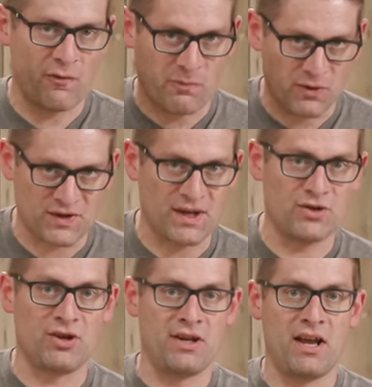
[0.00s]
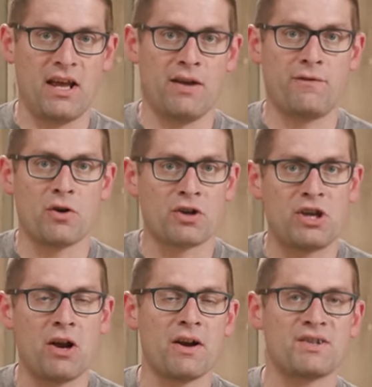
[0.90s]
of precision, and if you're
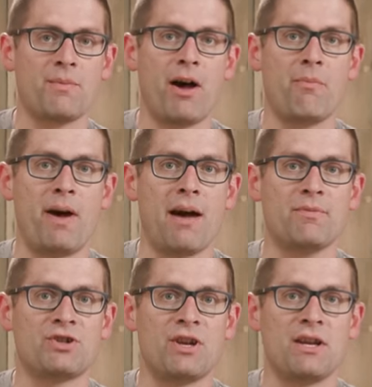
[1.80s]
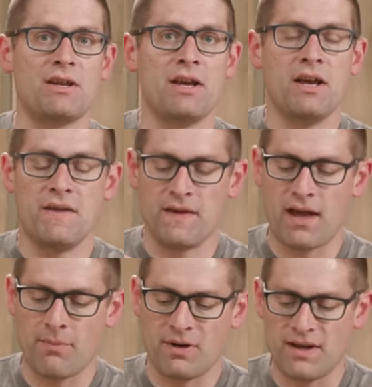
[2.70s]
curious about Bat Machine, the
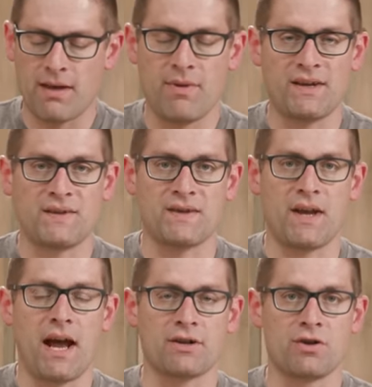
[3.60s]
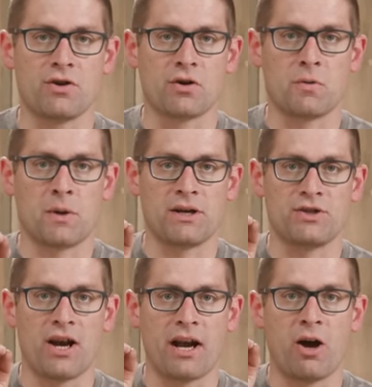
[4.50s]
company that makes this action, you're going to want
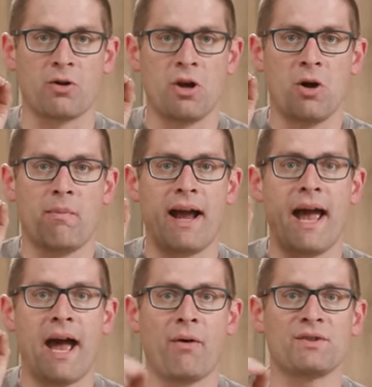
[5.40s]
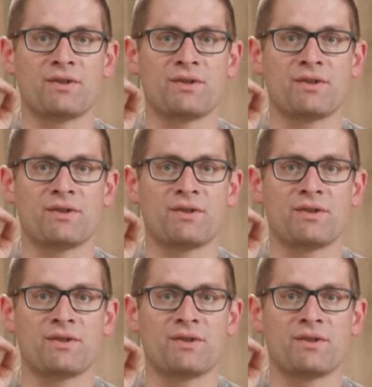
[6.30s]
to check out my How